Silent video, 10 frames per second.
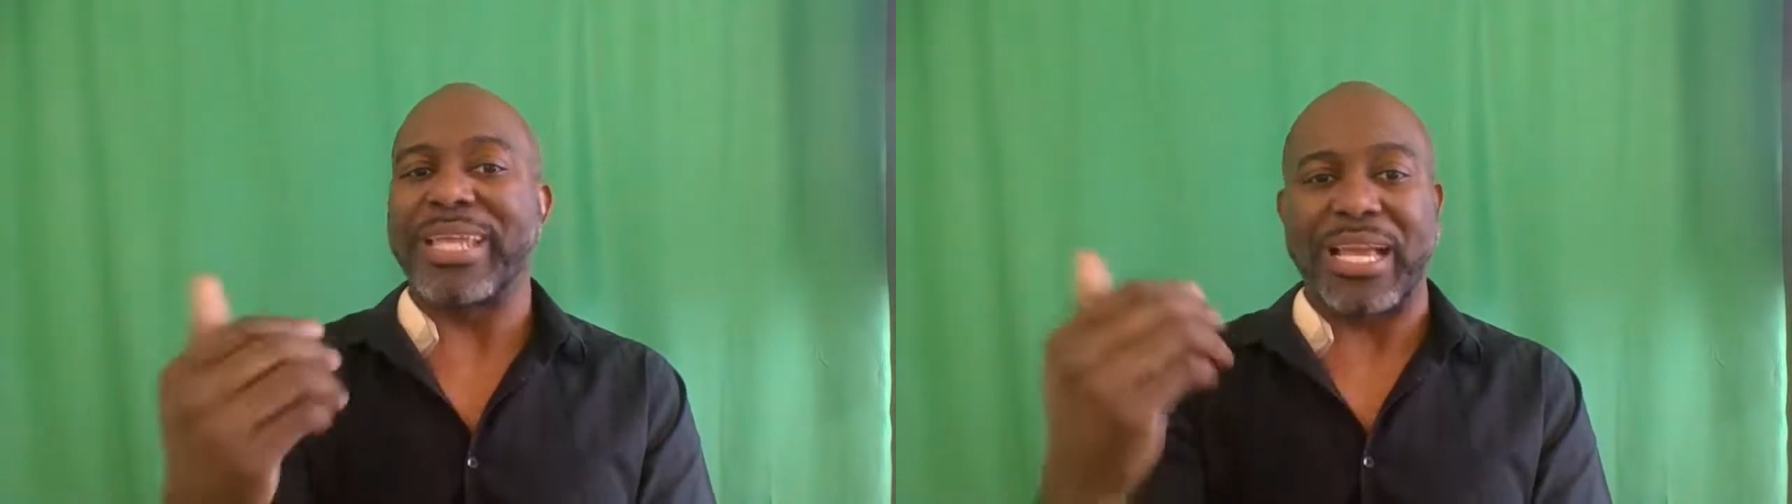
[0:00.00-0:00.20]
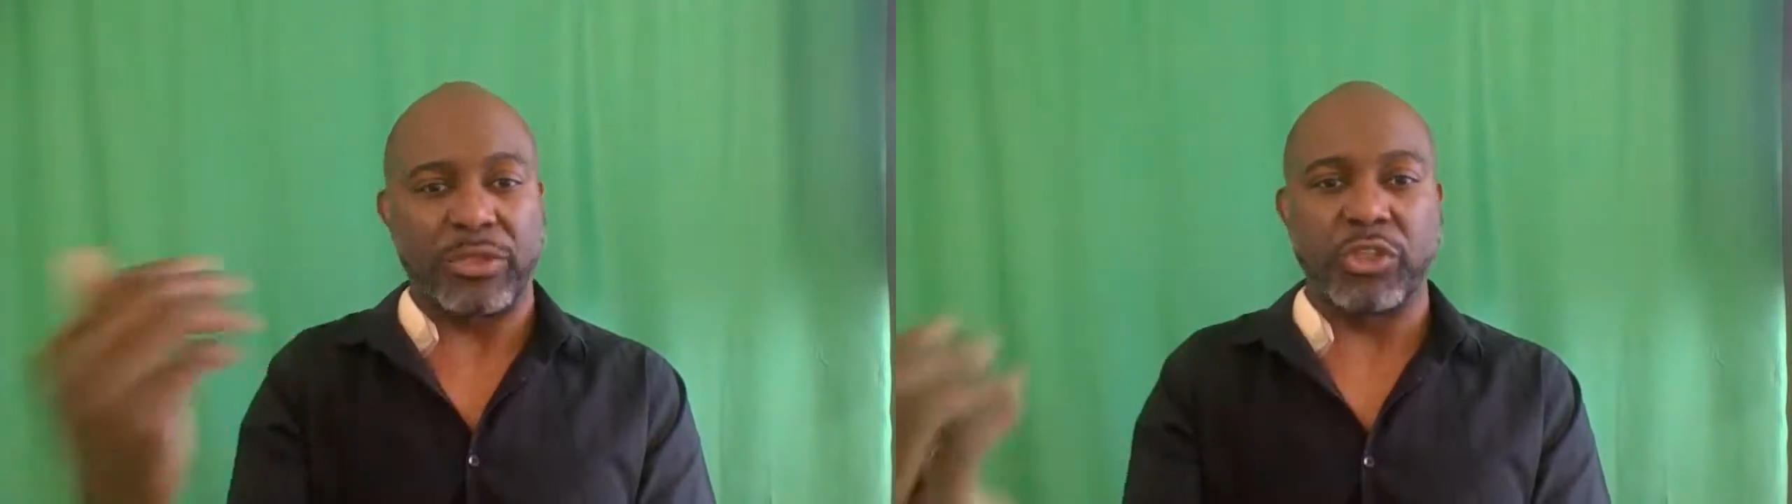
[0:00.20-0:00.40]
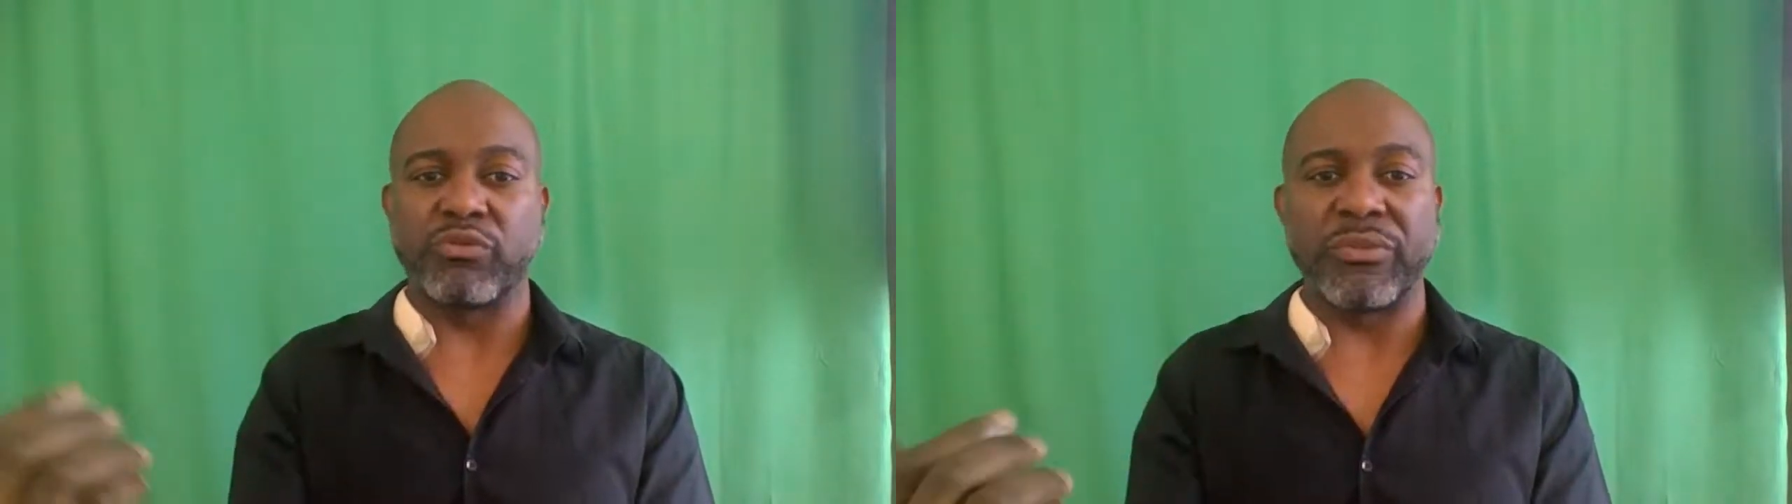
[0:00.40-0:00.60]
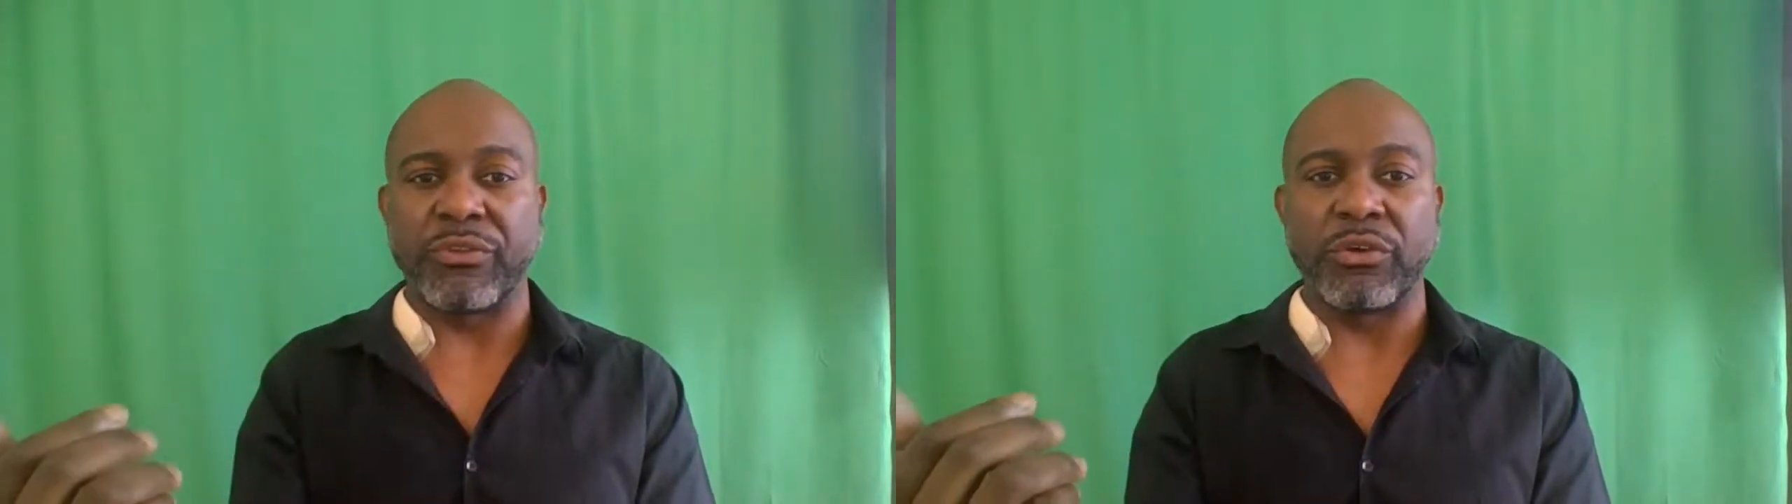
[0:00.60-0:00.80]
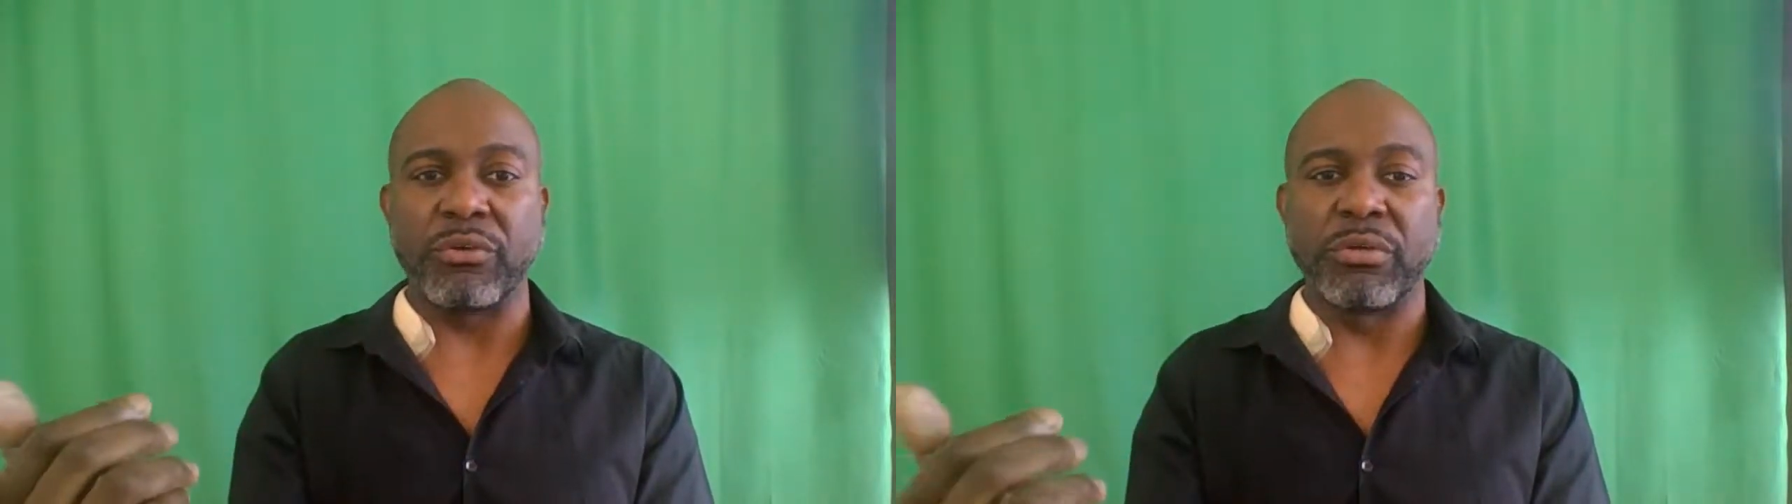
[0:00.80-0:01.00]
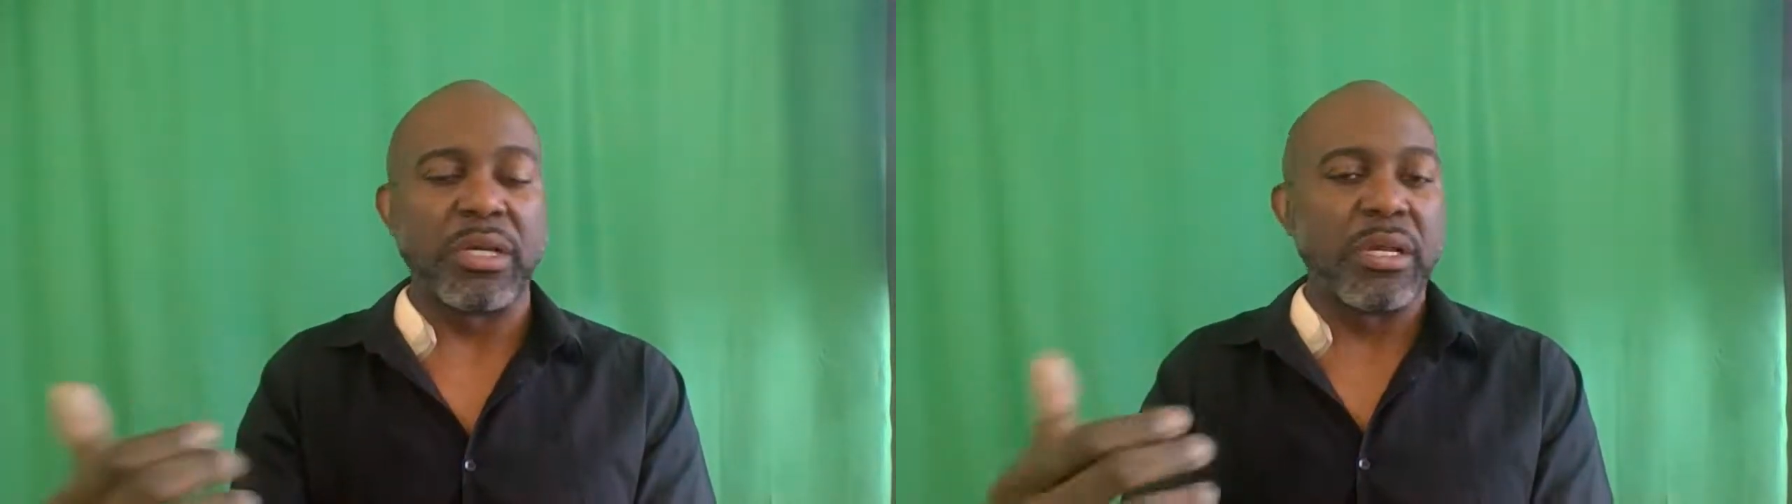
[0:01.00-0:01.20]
there are those reviews,